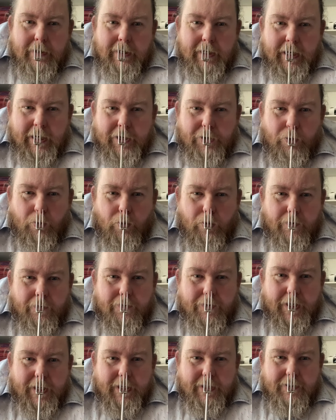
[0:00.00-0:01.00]
in all
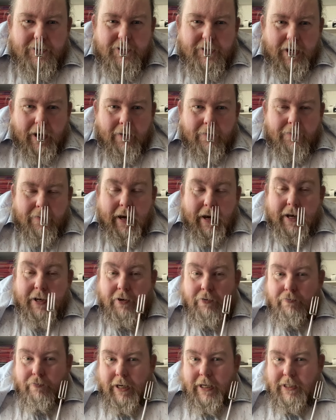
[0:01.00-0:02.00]
of this stuff and
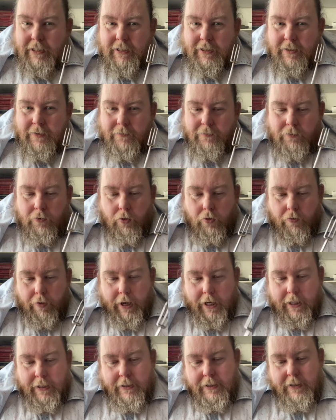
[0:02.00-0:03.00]
a reason for
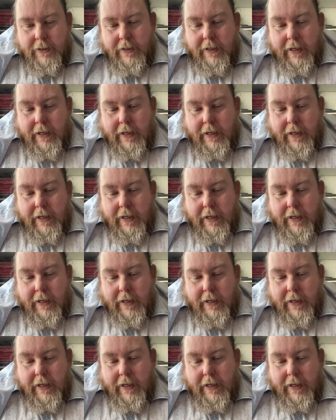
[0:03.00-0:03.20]
it.